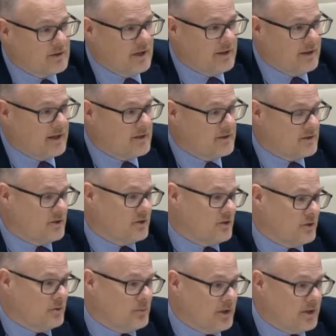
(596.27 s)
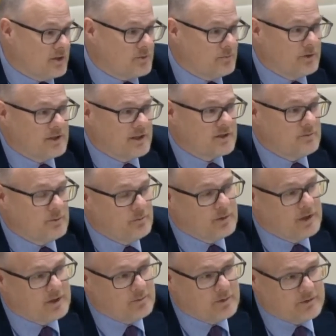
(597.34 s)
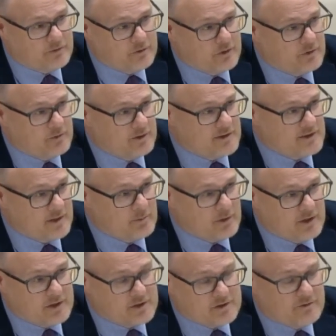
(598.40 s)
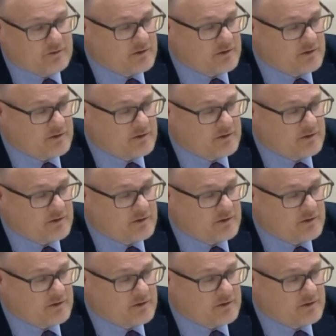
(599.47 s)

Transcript: And that is a determination which has to be made by further examination of the